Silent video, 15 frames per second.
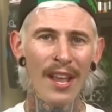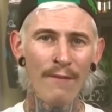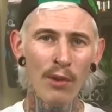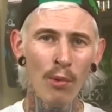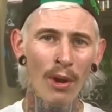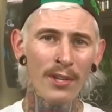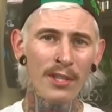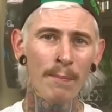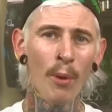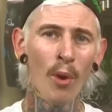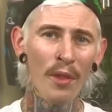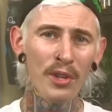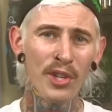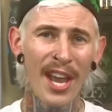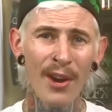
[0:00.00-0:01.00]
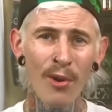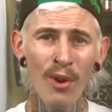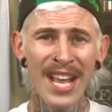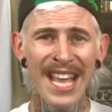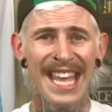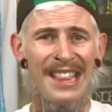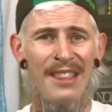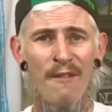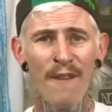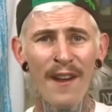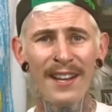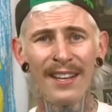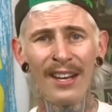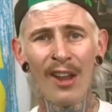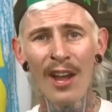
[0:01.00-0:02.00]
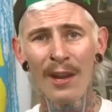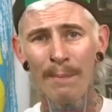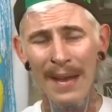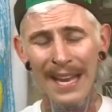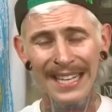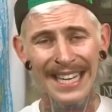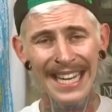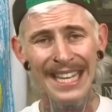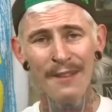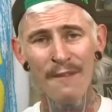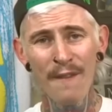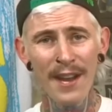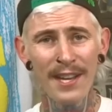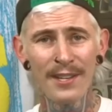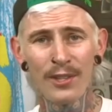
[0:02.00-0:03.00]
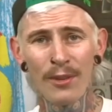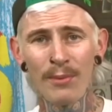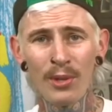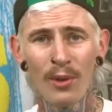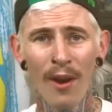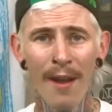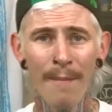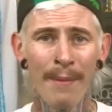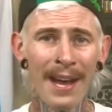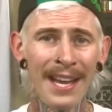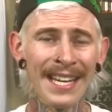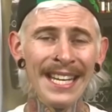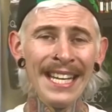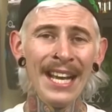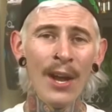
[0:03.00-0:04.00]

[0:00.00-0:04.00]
If you want to support the channel, hit the fucking like button, hit the fucking subscribe button,